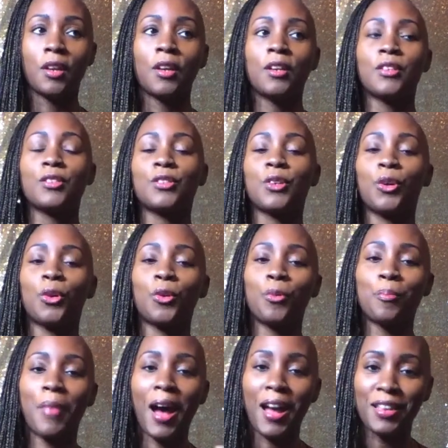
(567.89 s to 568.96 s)
So
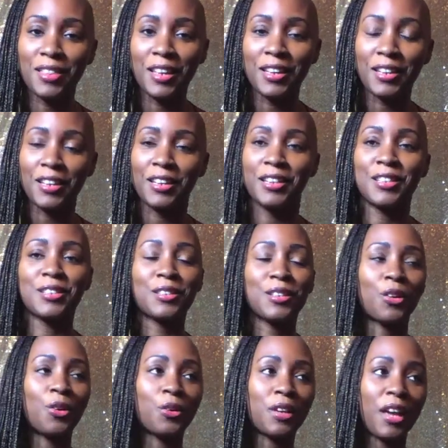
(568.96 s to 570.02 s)
my thinking is,
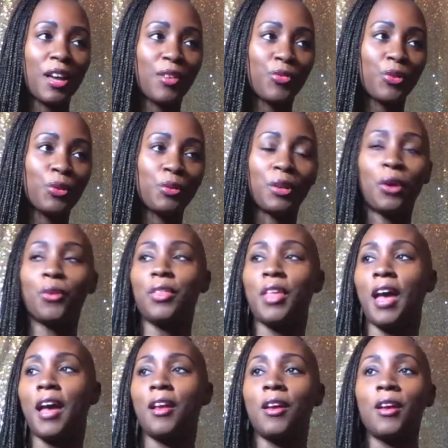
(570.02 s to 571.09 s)
okay, if you know
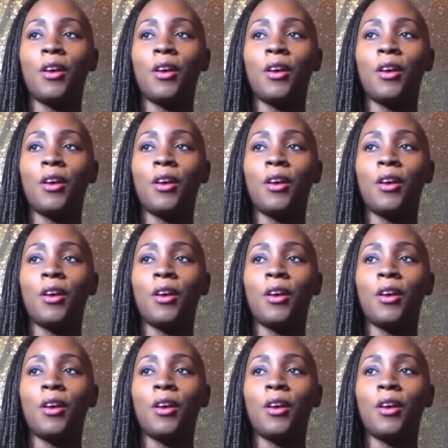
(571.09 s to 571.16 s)
that,